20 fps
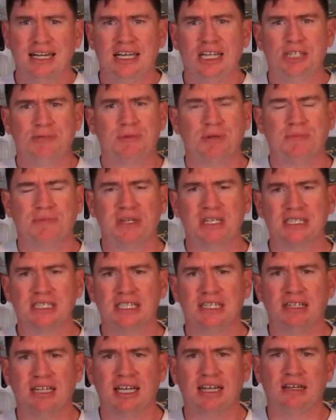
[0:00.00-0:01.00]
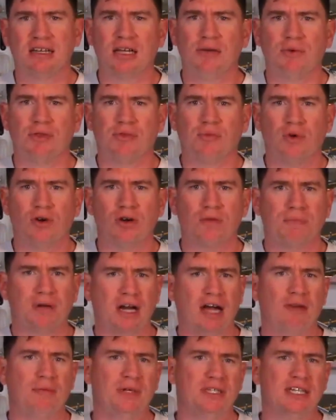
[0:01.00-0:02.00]
He's been busy lately with work, but
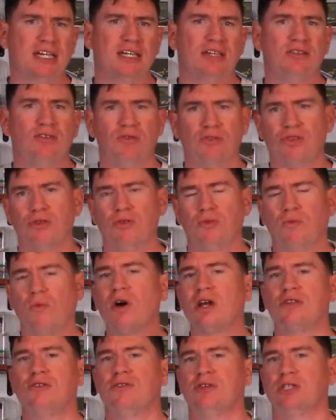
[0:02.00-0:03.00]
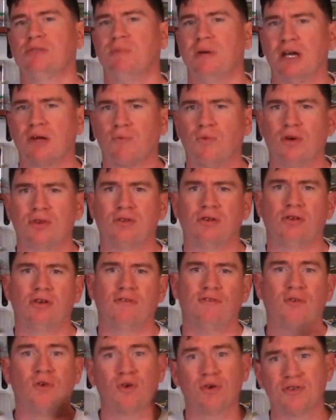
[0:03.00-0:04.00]
I'll be taking you through what to expect, what to look
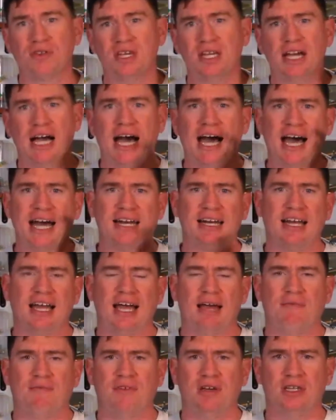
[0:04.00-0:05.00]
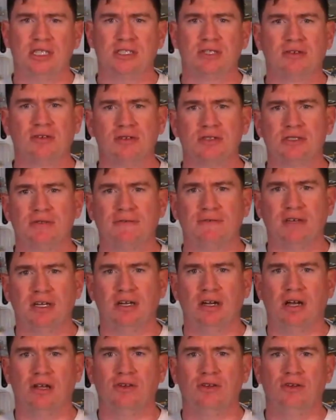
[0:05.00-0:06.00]
for, the hot lap exclusively
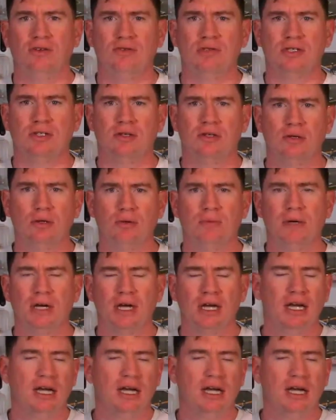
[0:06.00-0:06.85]
on YouTube,